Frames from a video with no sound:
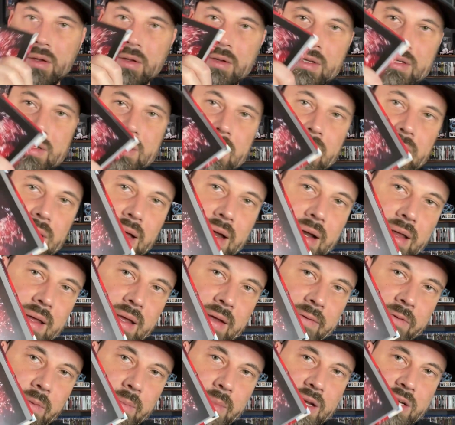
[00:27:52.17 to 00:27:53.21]
Just a lot of
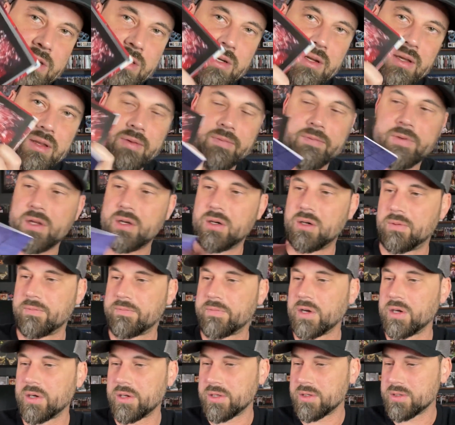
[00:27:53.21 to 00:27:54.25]
information on the film,
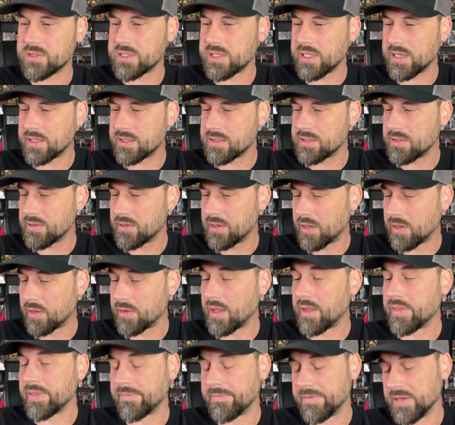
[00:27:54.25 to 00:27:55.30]
photos, things
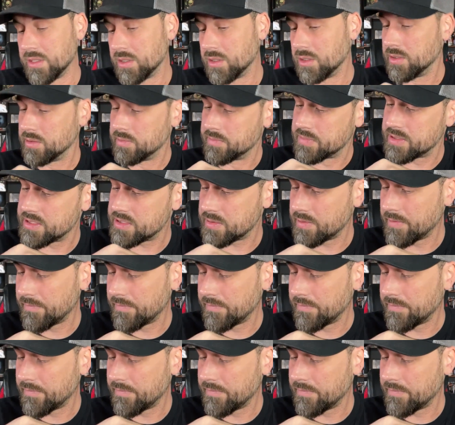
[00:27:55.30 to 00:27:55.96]
on the films.